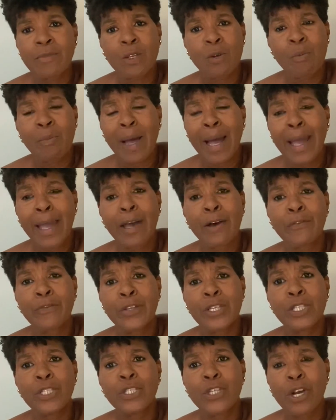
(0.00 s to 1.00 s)
So my
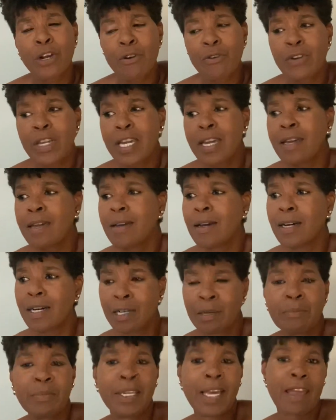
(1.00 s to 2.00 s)
healthy journey
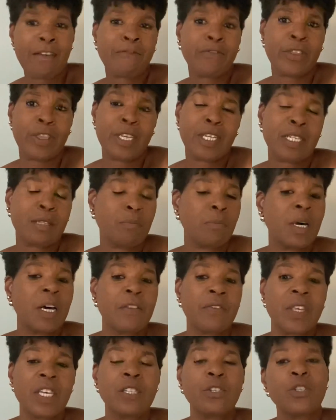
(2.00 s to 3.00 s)
update for this
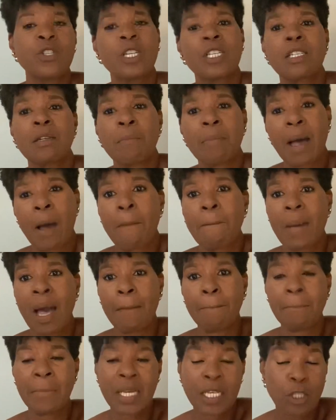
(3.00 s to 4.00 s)
month is just about
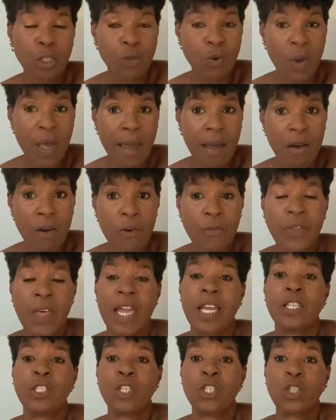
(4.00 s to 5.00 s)
my mental health
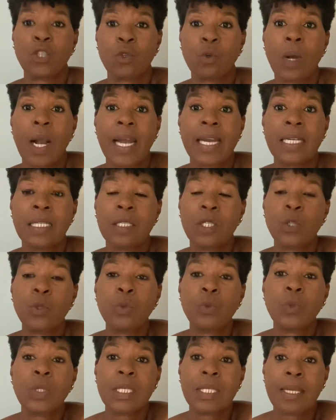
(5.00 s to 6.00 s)
and just trying
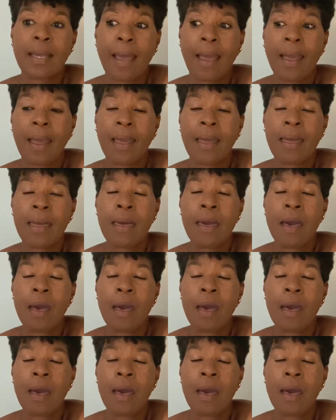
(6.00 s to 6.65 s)
to stay,